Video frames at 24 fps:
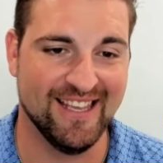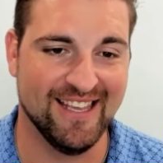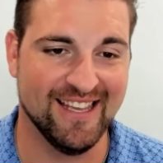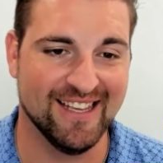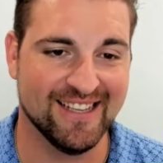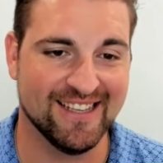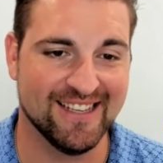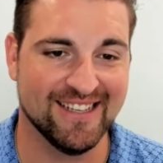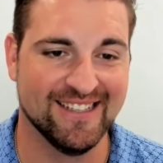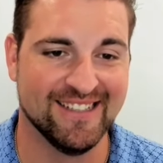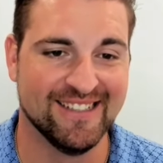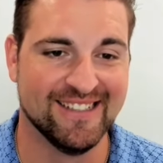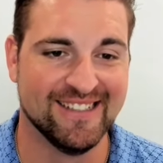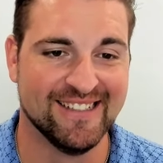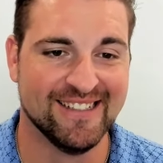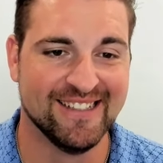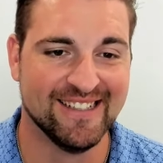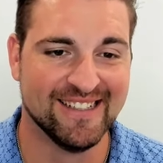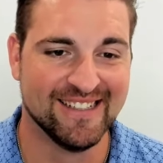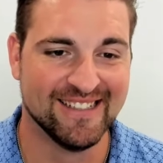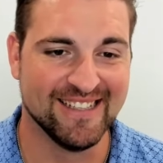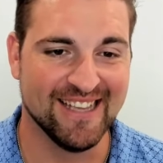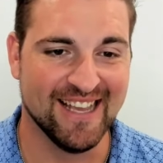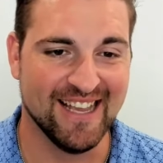
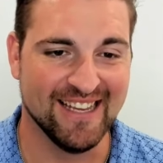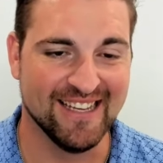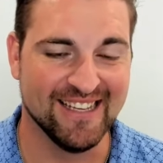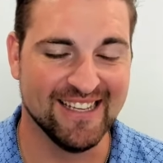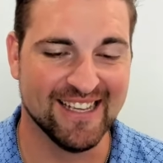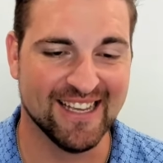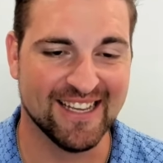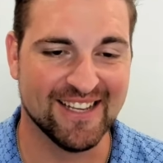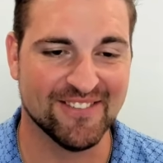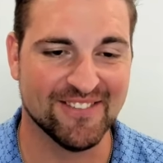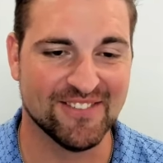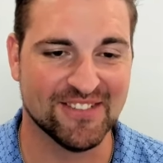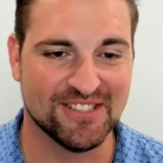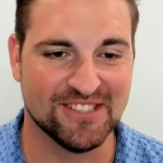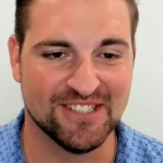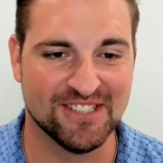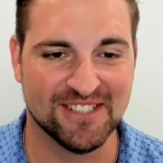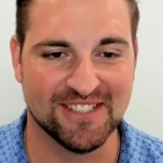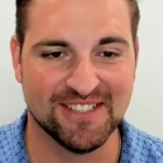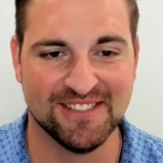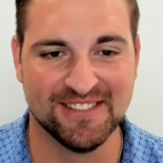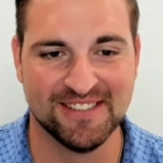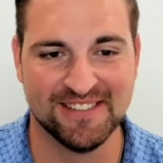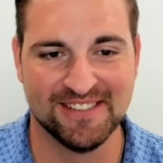
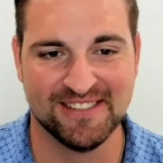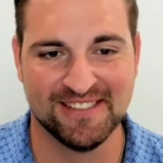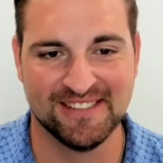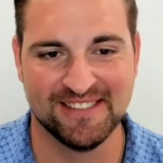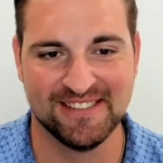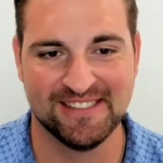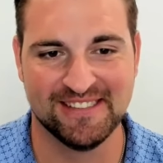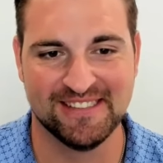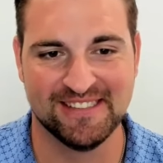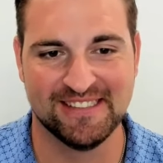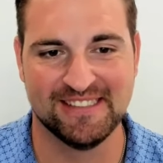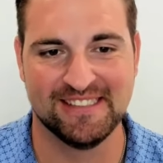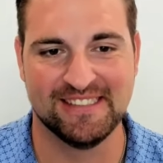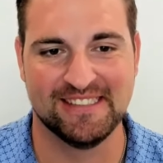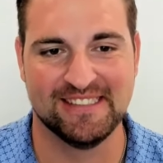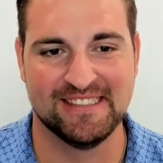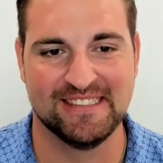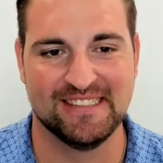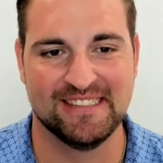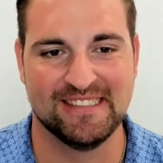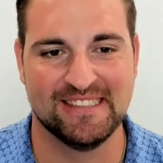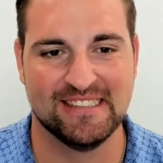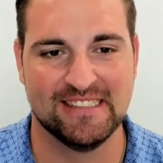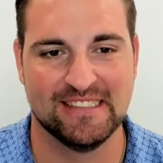
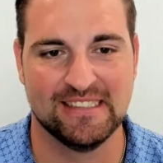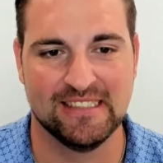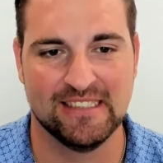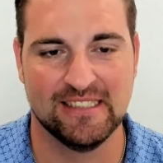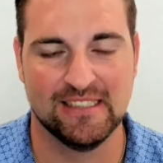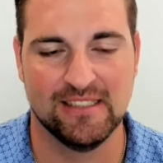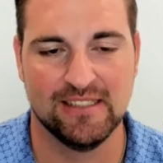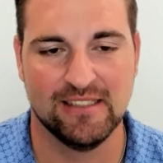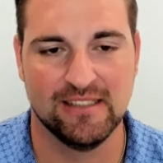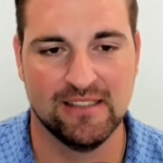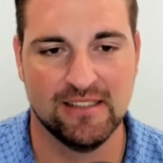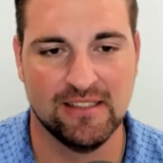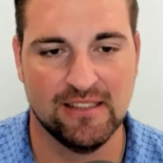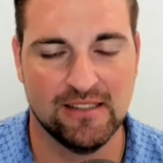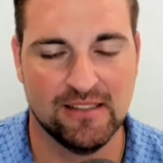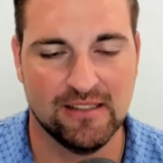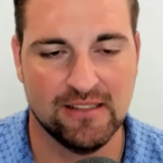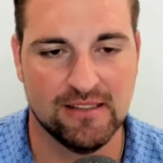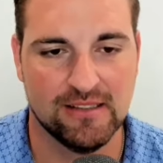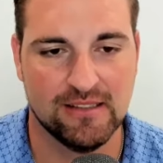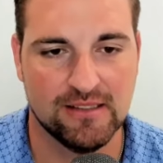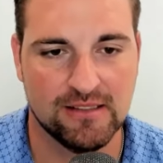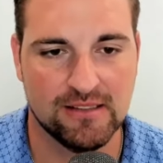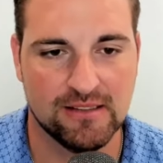
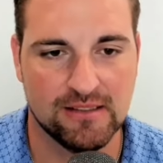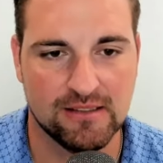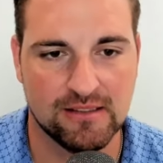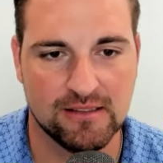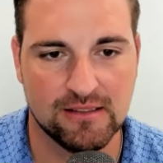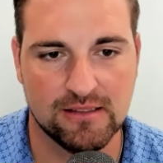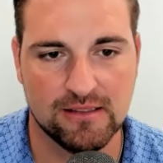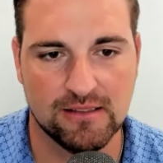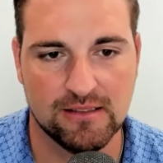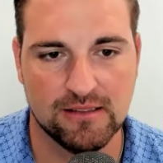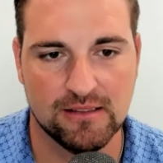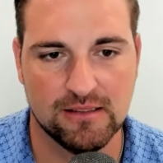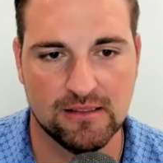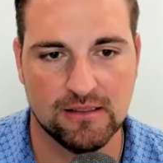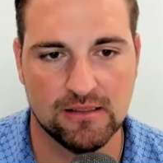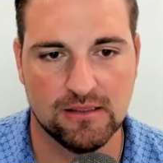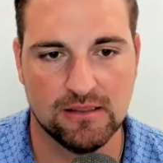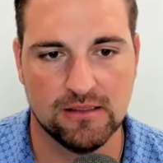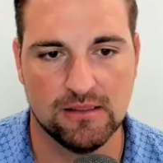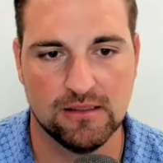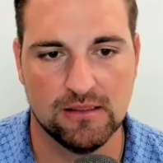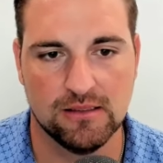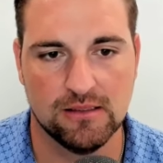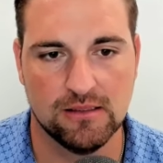
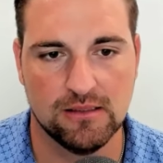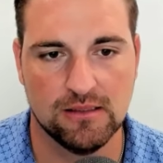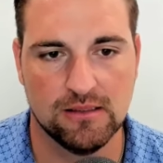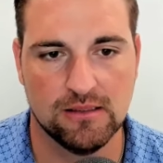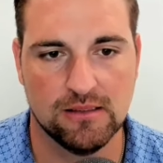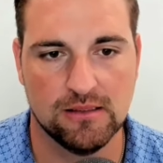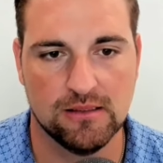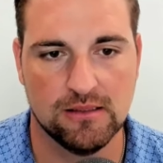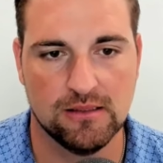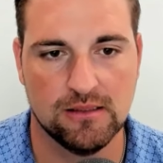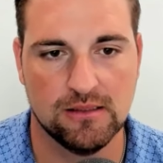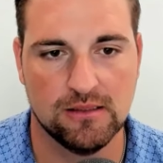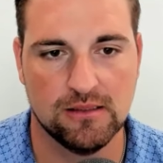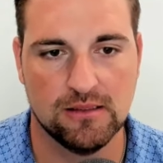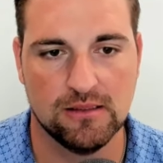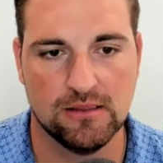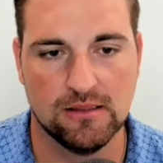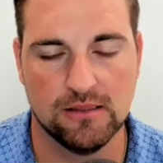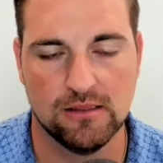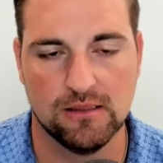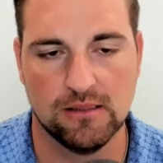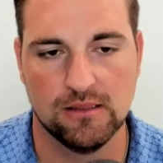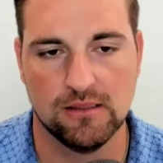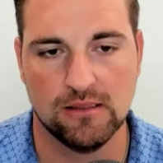
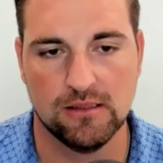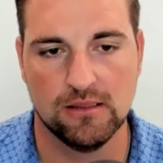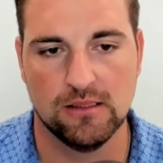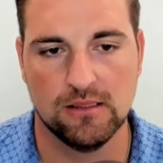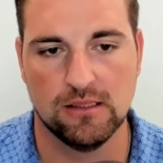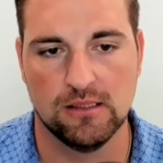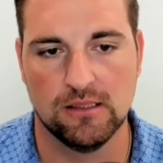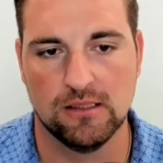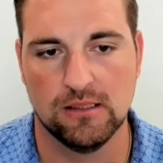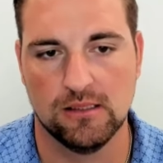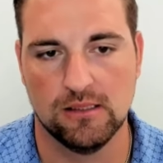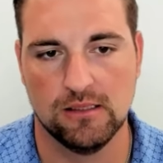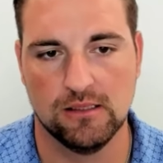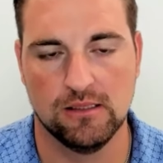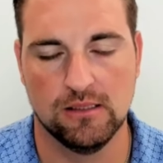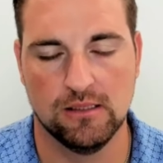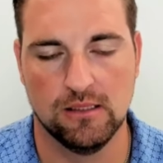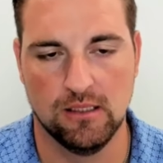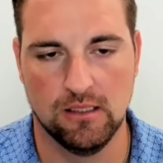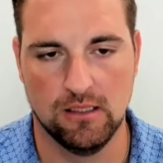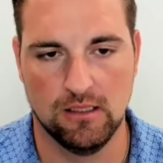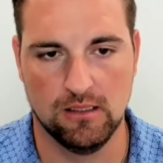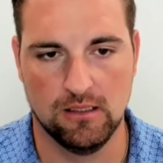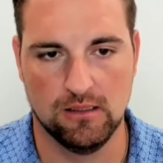
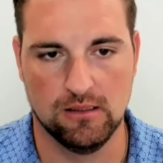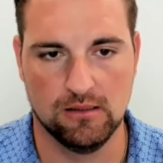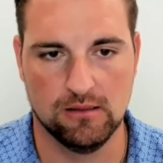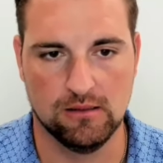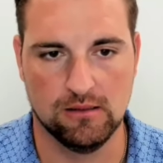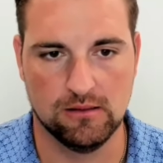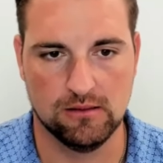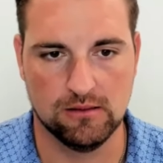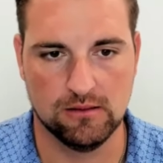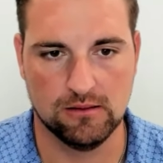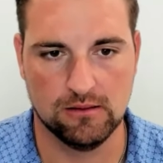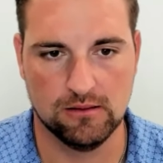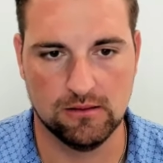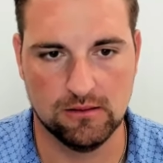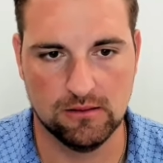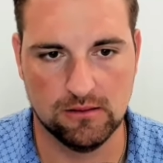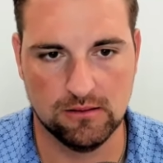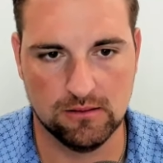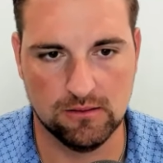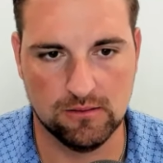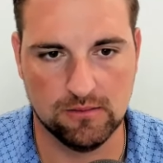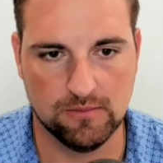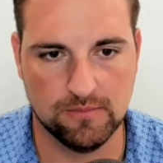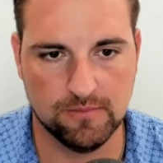(silent)